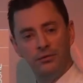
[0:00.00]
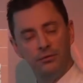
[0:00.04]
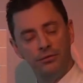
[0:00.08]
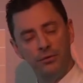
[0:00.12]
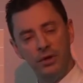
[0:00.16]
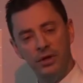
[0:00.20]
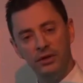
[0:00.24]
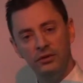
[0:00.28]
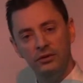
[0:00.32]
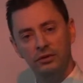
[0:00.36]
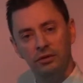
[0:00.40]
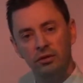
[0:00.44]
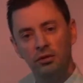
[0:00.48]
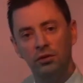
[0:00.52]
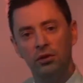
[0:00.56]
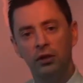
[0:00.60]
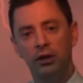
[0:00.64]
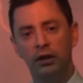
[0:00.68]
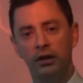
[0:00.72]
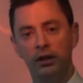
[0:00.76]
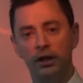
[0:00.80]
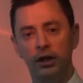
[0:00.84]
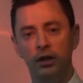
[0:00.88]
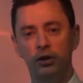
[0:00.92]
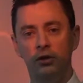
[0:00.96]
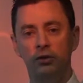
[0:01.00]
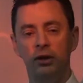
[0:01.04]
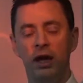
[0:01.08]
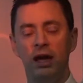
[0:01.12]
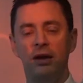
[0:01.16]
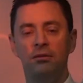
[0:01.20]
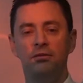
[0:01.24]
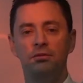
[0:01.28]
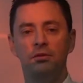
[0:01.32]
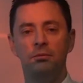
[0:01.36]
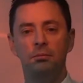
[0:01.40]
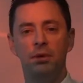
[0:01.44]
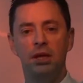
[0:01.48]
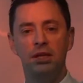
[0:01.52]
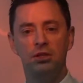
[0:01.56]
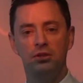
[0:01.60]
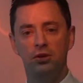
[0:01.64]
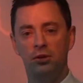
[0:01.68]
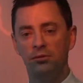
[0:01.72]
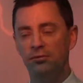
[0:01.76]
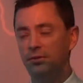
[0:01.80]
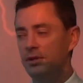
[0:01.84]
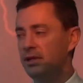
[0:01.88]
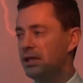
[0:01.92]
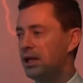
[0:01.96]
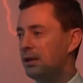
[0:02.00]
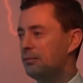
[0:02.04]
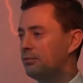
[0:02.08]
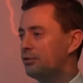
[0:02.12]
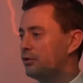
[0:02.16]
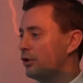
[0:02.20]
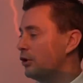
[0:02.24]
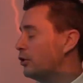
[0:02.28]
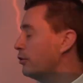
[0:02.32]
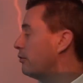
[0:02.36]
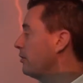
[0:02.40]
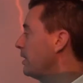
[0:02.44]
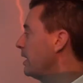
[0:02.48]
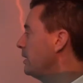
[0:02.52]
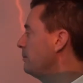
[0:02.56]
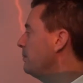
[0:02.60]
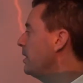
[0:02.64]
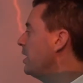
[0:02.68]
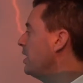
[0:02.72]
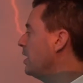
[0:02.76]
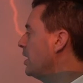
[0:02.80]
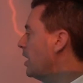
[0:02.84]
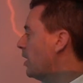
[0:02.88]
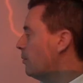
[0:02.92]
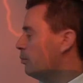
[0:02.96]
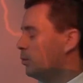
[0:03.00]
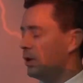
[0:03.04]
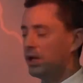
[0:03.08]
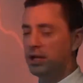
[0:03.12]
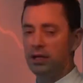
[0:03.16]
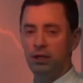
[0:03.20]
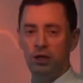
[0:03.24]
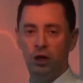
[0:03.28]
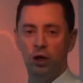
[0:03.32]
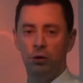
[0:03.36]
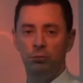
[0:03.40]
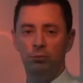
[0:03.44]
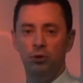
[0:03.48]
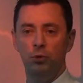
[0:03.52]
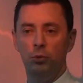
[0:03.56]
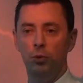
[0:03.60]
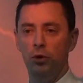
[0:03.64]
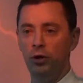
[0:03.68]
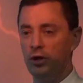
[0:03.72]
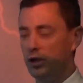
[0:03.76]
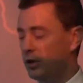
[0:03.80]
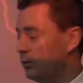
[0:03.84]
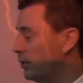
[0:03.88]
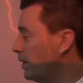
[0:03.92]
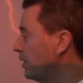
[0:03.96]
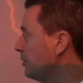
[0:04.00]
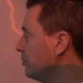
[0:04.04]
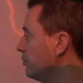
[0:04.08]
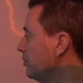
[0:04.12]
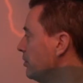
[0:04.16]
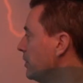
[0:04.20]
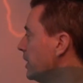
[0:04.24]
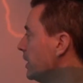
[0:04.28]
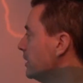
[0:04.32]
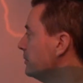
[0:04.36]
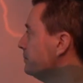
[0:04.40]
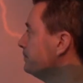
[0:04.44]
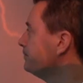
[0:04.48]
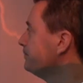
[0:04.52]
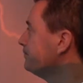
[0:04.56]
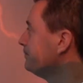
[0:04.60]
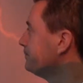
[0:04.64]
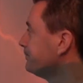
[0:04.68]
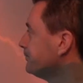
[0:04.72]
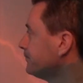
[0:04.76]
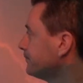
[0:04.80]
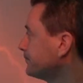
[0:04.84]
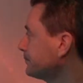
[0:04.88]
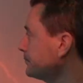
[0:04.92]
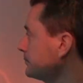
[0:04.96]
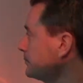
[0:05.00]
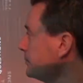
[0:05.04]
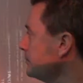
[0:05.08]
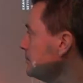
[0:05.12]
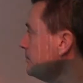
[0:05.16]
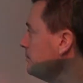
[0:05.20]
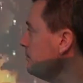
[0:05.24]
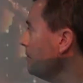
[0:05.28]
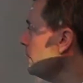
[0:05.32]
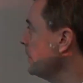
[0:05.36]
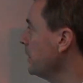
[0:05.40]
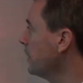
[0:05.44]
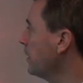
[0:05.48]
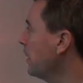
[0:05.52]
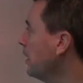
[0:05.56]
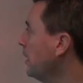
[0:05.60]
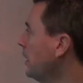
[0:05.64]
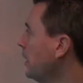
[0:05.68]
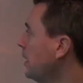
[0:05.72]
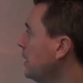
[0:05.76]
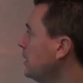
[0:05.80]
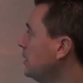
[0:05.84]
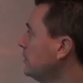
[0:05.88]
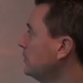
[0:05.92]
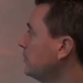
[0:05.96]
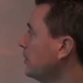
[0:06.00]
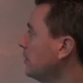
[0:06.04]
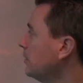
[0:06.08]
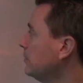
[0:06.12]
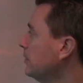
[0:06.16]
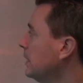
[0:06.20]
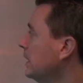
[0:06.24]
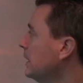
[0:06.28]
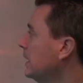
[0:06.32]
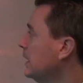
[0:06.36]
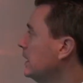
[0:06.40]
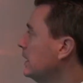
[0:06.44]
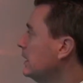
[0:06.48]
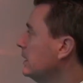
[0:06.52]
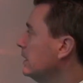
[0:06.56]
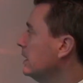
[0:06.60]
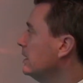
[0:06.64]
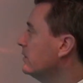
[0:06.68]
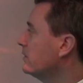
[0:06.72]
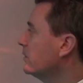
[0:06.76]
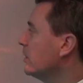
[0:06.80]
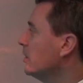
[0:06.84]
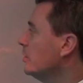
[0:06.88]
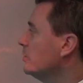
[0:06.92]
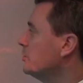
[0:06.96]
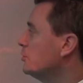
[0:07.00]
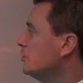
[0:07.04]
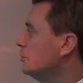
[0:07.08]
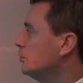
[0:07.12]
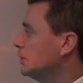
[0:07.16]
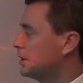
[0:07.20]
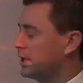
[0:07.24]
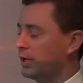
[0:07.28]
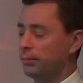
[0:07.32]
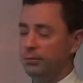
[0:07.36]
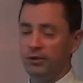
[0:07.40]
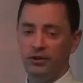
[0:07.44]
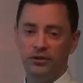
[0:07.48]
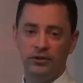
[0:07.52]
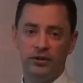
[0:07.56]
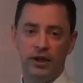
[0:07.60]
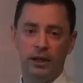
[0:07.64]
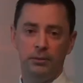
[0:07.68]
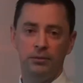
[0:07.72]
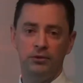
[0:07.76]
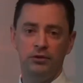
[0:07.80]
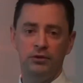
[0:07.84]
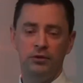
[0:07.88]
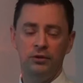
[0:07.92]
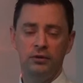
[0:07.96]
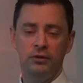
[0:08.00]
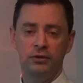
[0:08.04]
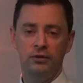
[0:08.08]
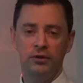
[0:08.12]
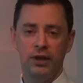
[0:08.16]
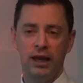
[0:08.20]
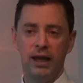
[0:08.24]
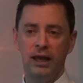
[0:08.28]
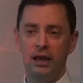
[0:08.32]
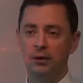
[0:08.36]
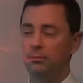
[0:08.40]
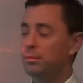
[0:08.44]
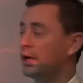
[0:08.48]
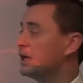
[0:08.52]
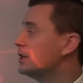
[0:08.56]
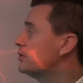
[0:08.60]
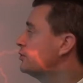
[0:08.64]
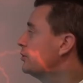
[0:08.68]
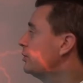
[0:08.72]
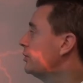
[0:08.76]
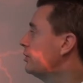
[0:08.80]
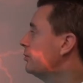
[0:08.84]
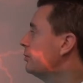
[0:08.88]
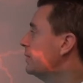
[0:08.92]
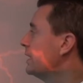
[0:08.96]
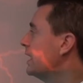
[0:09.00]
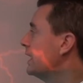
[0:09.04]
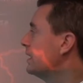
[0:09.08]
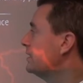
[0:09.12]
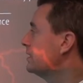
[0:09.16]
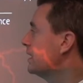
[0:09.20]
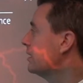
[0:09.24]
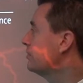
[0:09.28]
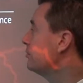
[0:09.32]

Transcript: of risks that you have to match off in that program, and we can help you work your way through that. So let's go to a couple of steps to how to make sure that we get